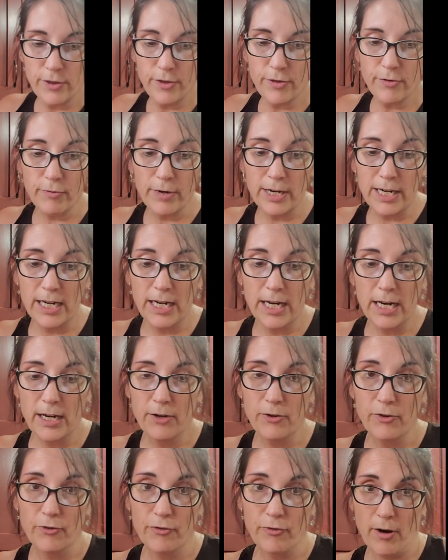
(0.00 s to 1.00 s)
3
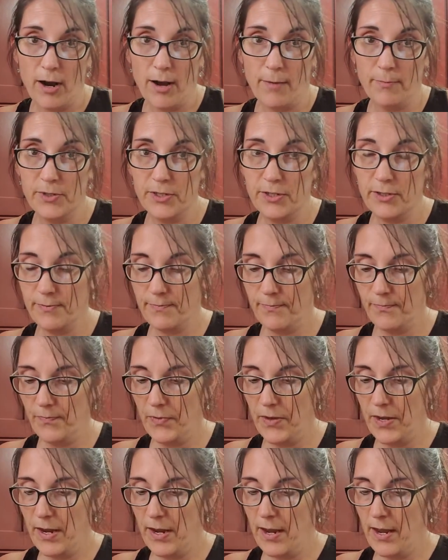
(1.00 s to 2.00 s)
drops.
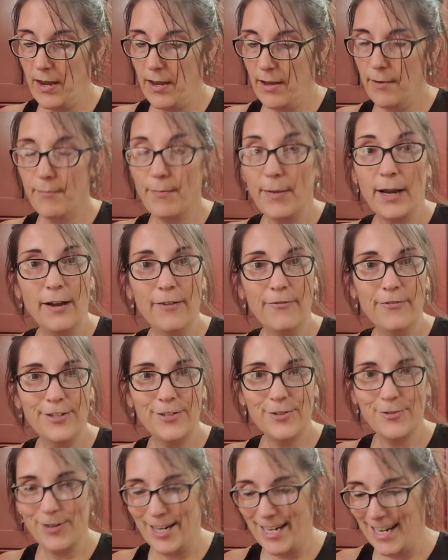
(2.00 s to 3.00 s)
My
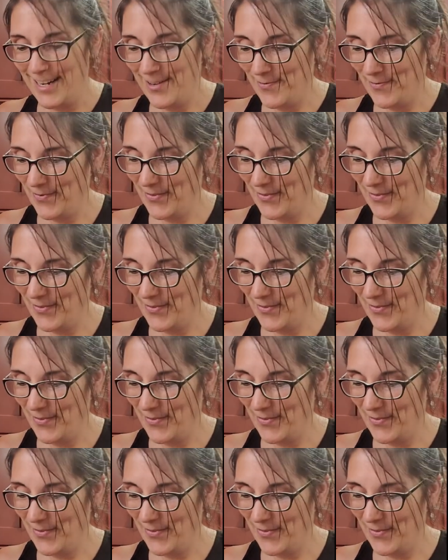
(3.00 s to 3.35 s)
oven's ready.